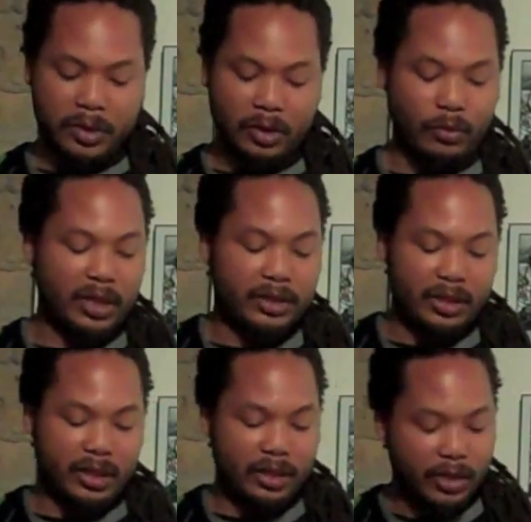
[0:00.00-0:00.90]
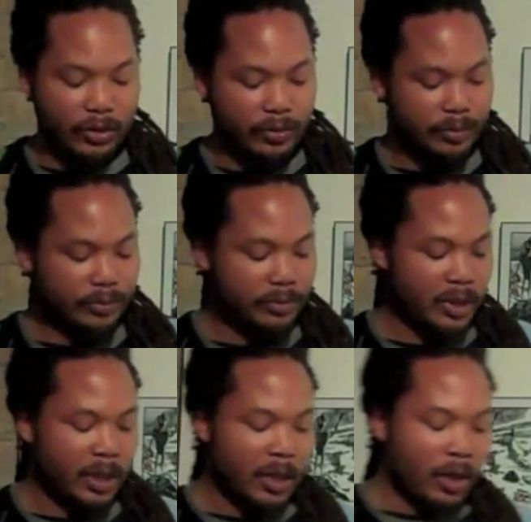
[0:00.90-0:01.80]
So what is she to do?
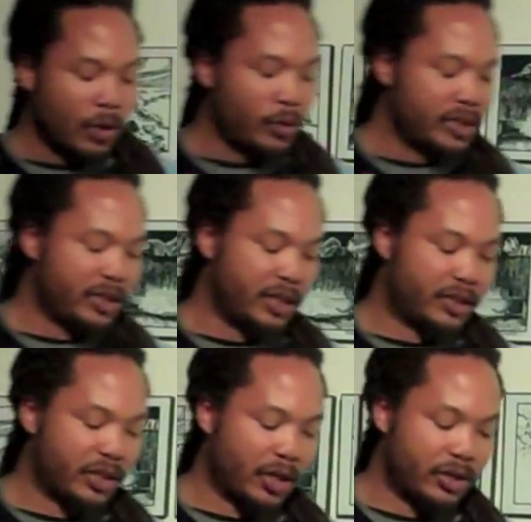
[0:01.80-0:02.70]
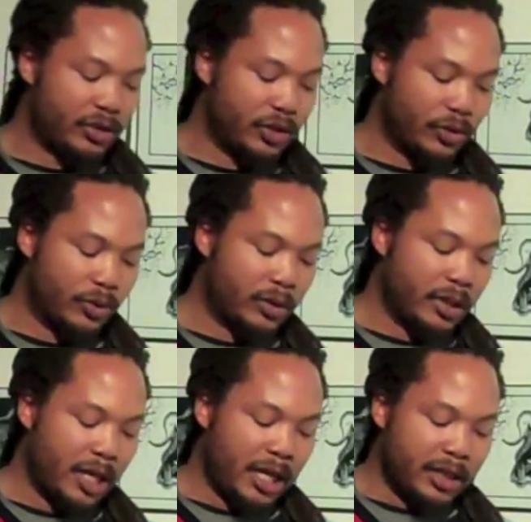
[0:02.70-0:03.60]
Who is she to turn to?
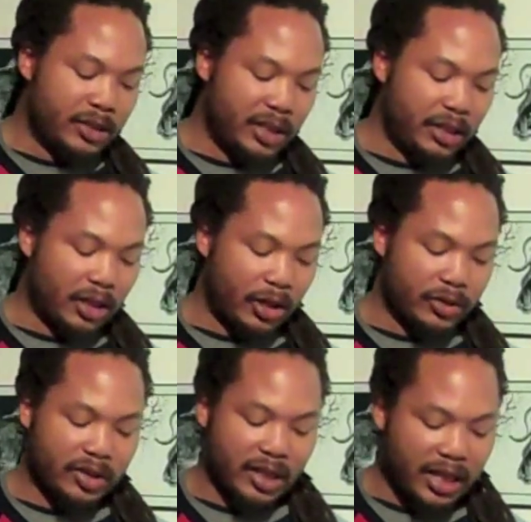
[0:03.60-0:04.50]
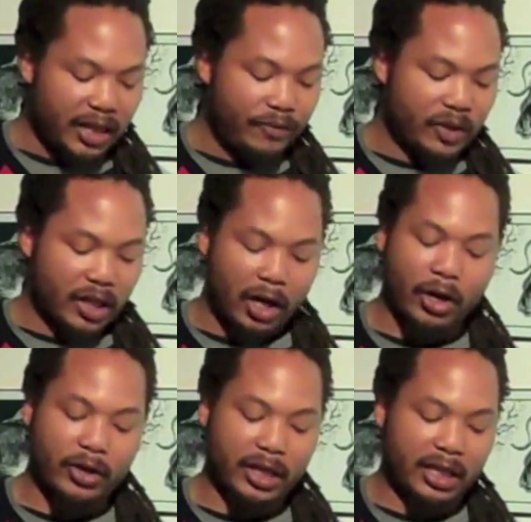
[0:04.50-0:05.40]
She learns to live with the
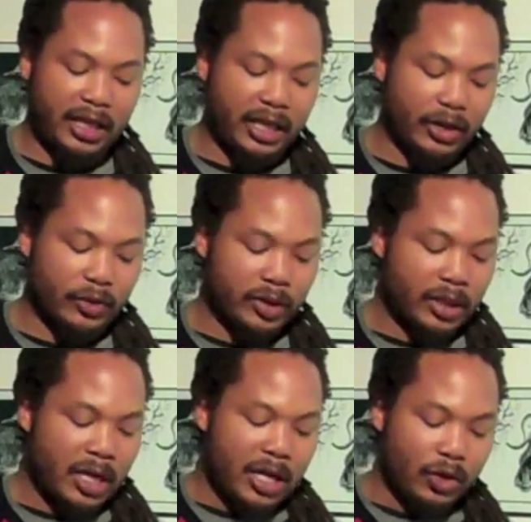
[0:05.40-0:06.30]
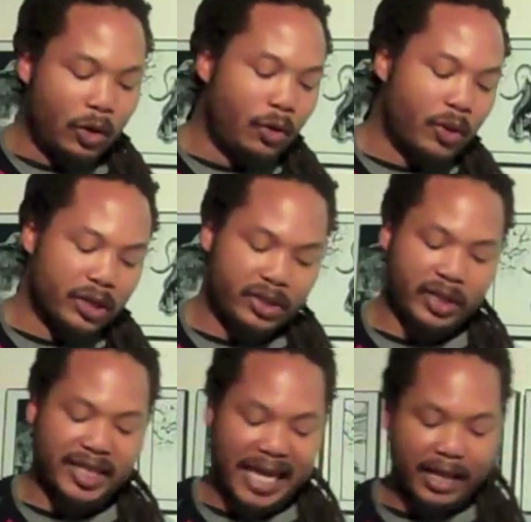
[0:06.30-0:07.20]
hurt and the guilt. No one wants
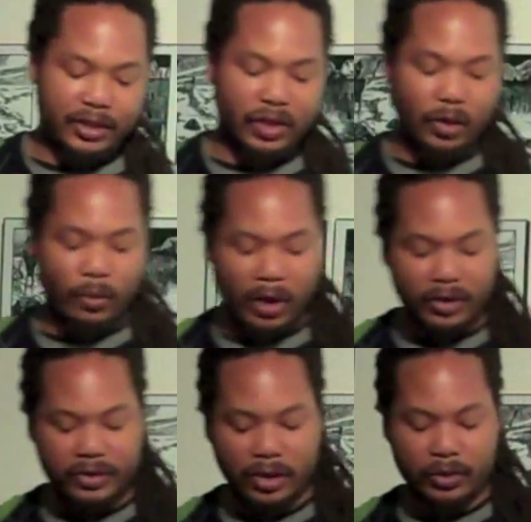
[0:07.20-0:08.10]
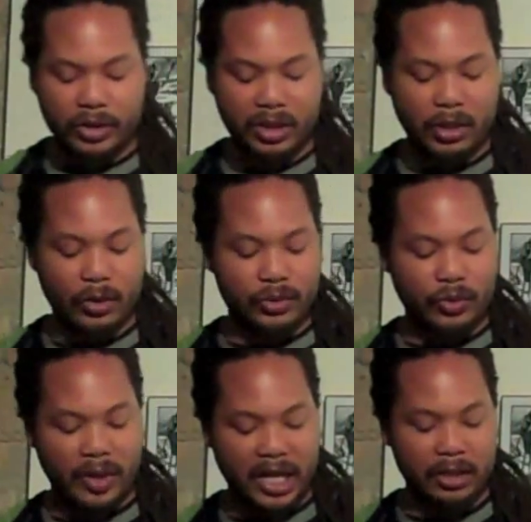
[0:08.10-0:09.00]
to acknowledge her worth, so she goes
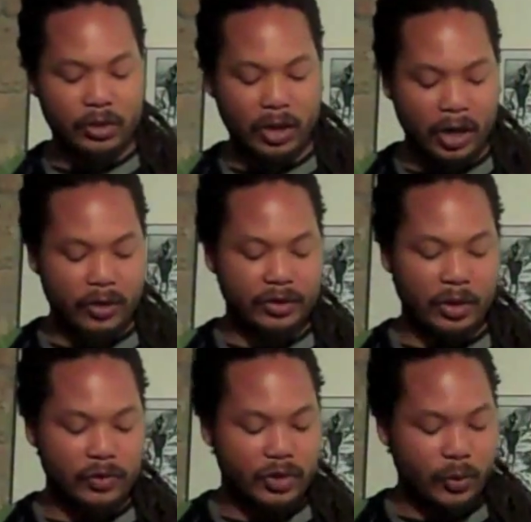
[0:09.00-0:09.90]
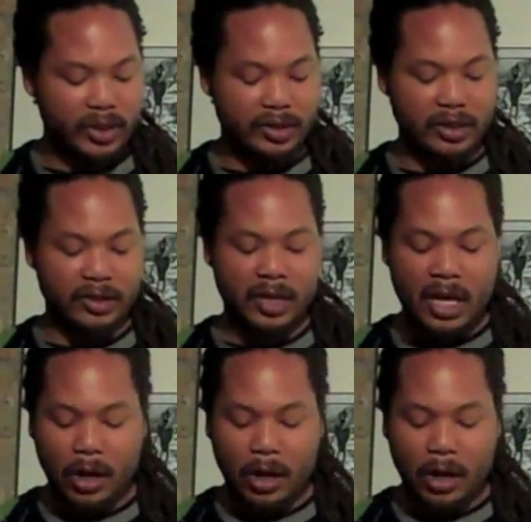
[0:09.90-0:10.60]
through hell on earth, no choices,